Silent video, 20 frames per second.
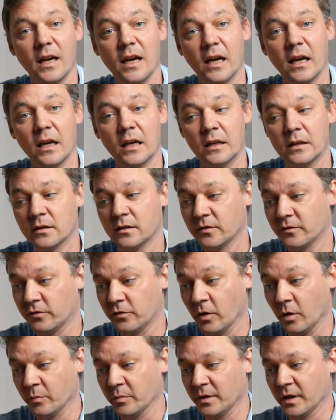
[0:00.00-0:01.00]
And
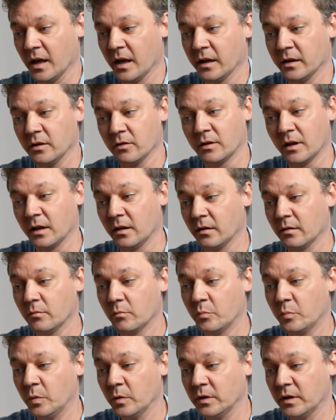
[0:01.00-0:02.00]
from there, you can
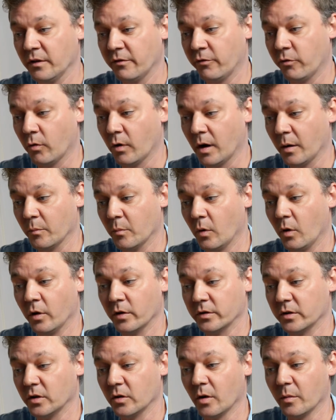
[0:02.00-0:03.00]
put the form
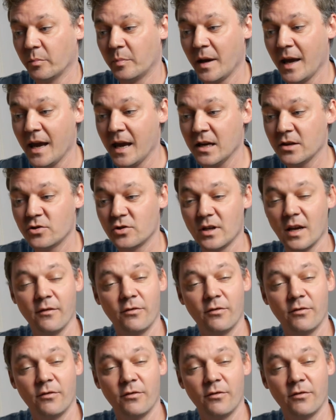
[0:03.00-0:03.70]
on your page.